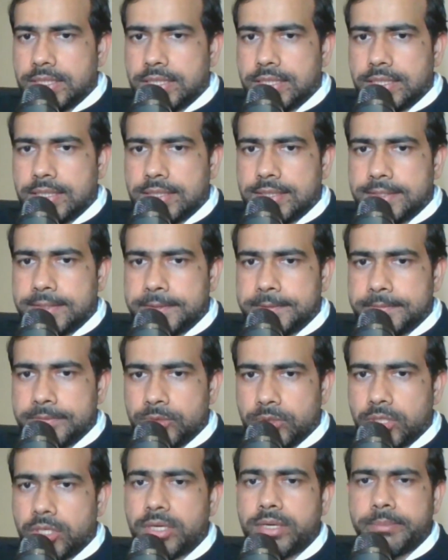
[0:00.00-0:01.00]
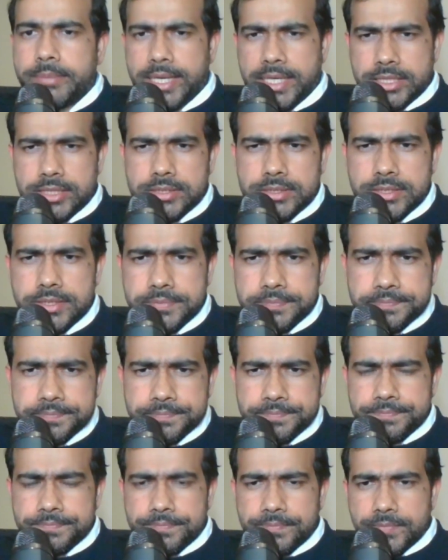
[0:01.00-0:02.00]
uh, you are not a manager,
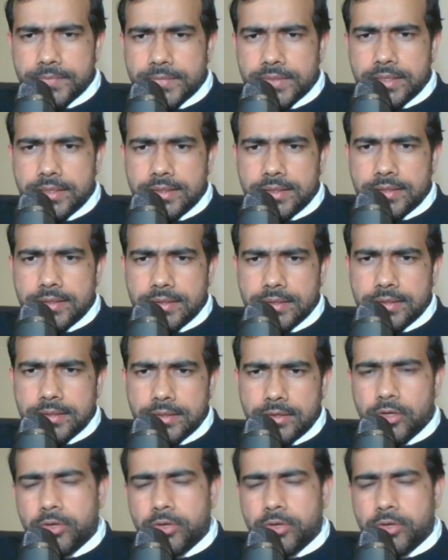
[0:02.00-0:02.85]
uh,